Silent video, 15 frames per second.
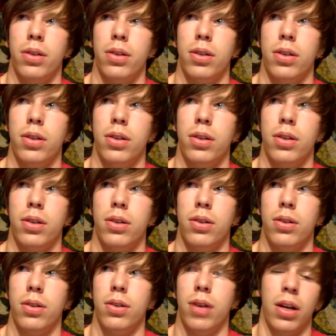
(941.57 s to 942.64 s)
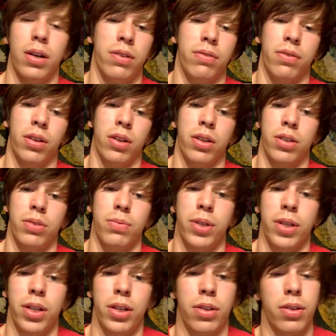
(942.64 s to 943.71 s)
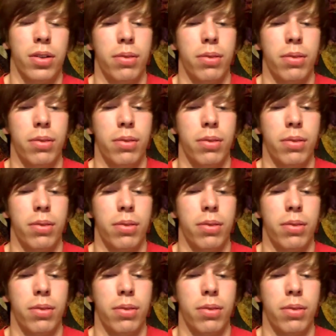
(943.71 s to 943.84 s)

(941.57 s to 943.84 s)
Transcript: I don't even know how to explain it,